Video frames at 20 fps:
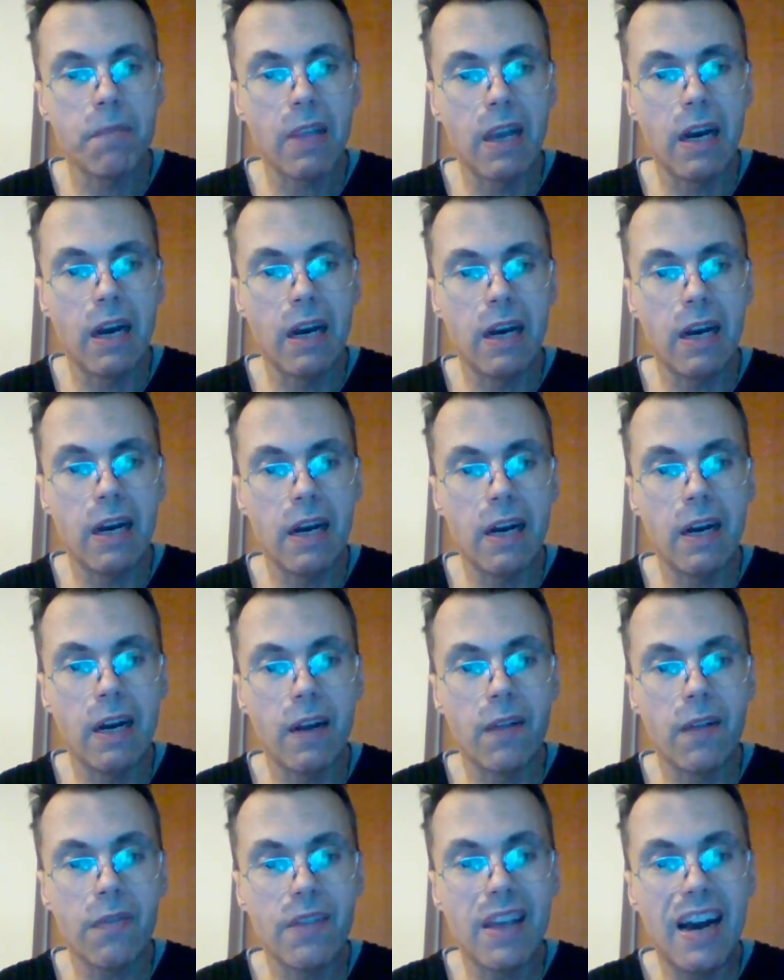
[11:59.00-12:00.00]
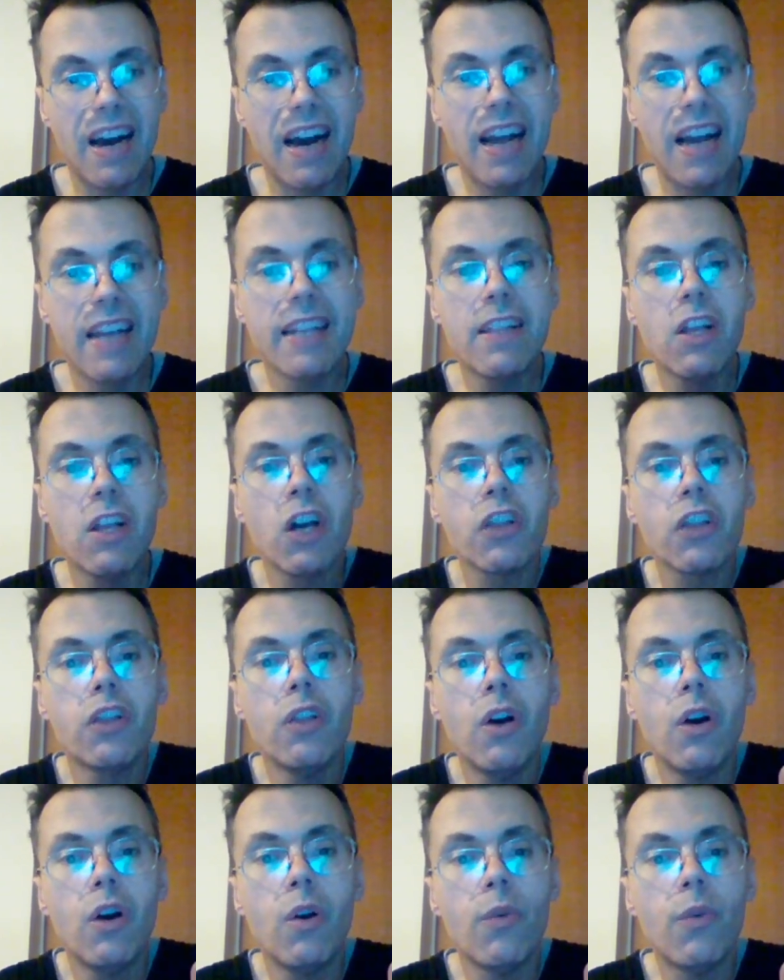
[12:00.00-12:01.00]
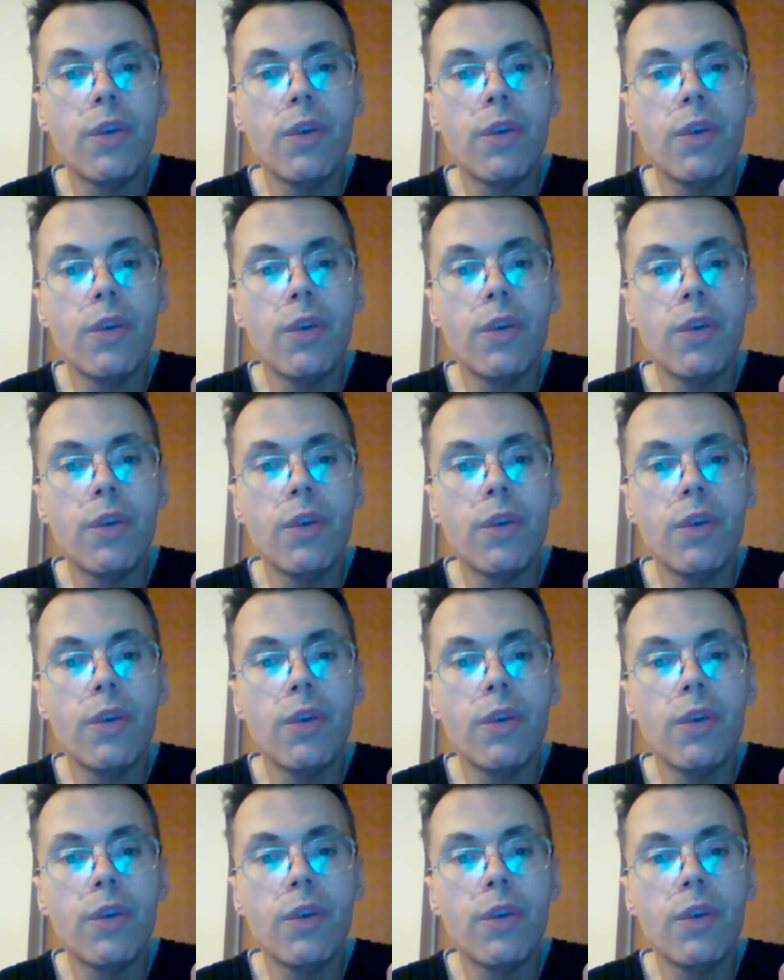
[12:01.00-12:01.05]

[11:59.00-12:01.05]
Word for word: uh, I did not know